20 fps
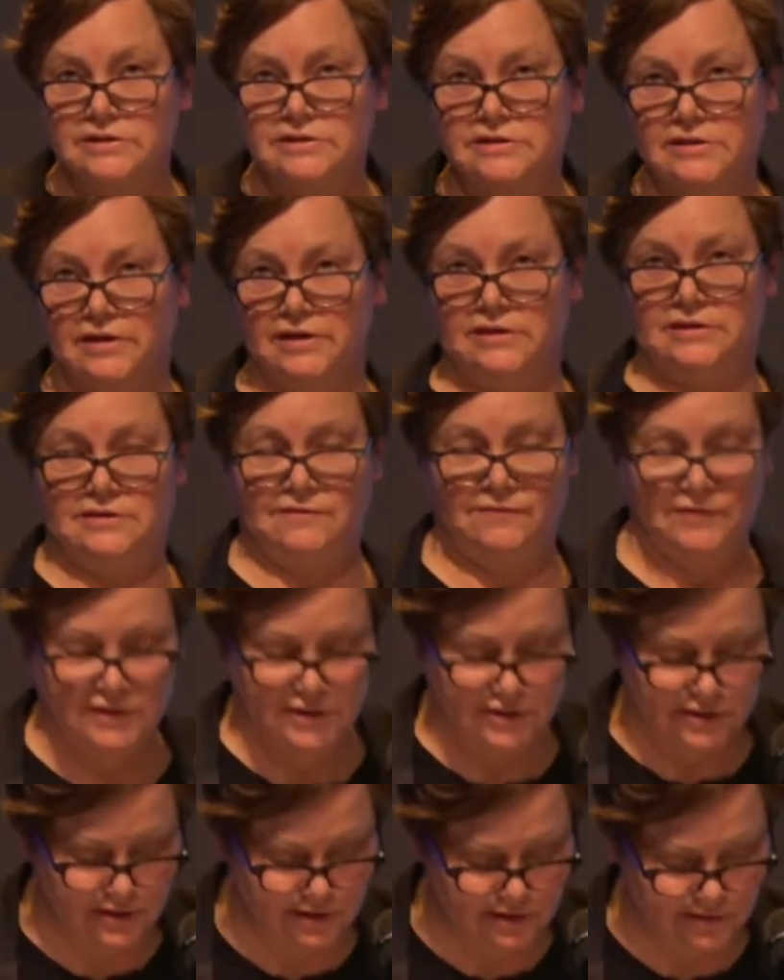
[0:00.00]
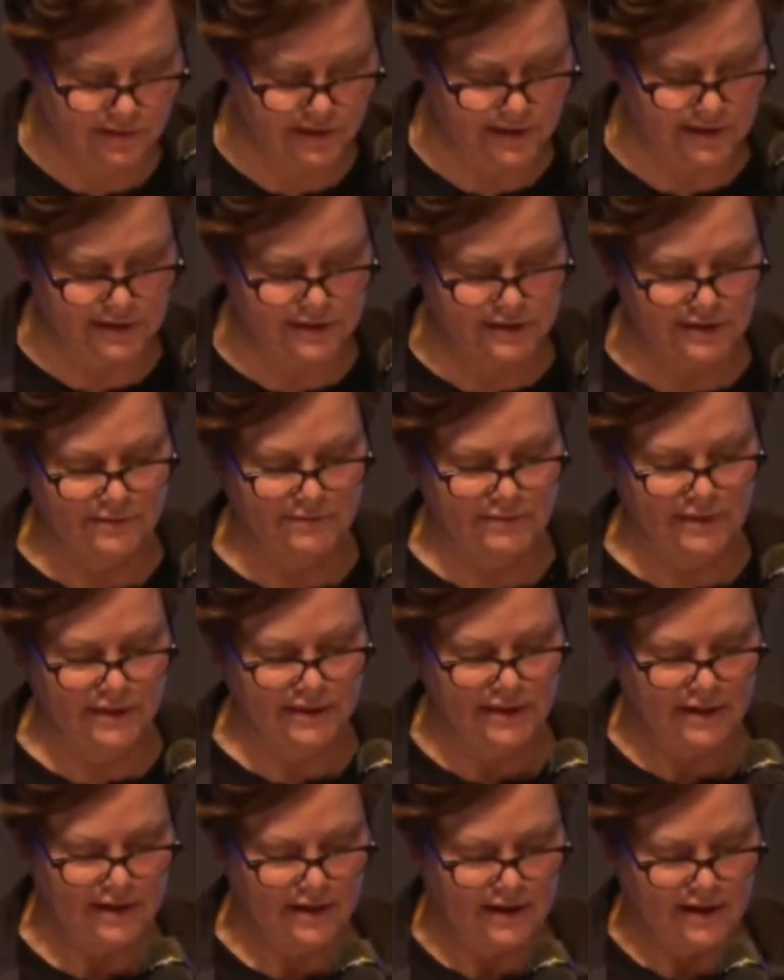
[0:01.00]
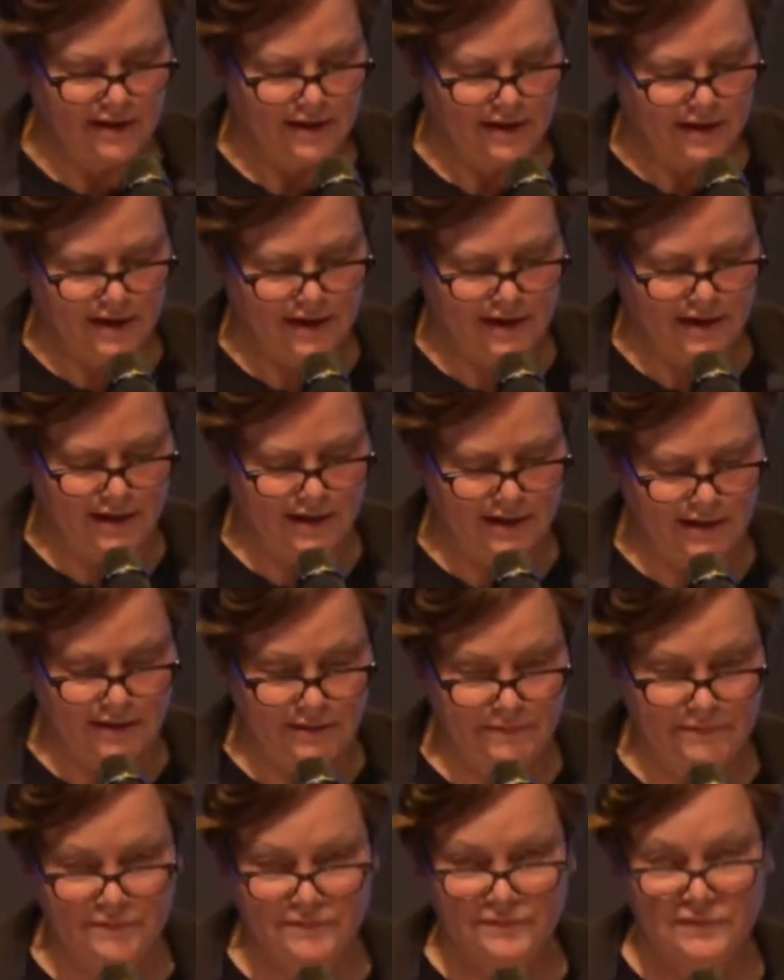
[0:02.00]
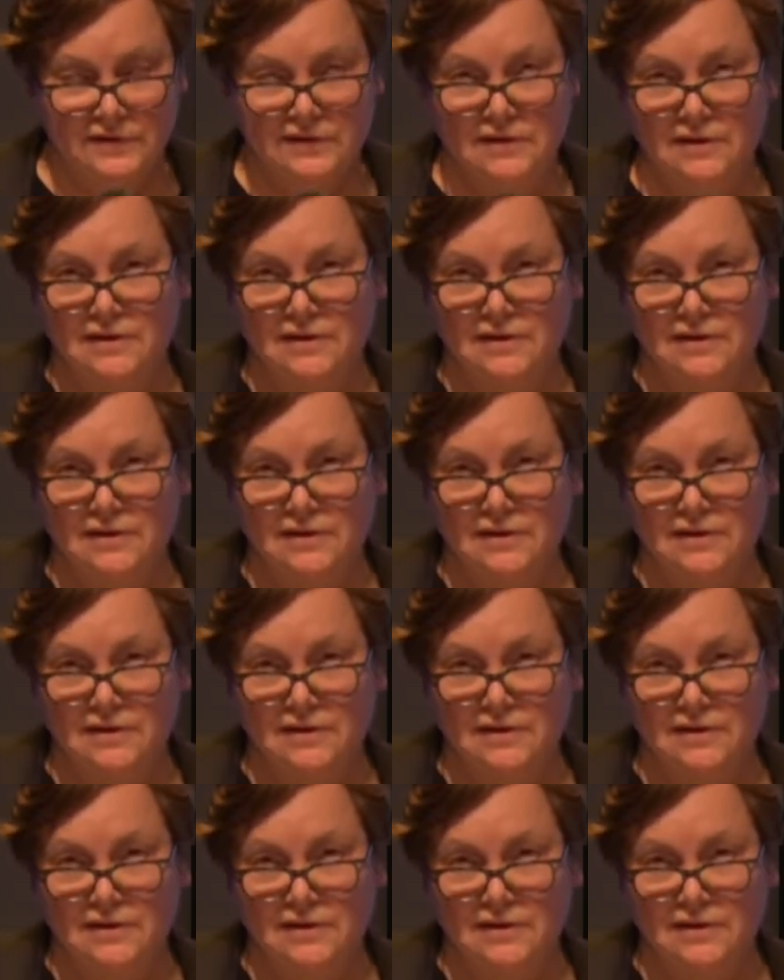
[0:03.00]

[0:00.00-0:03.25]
science fiction tradition. But, um,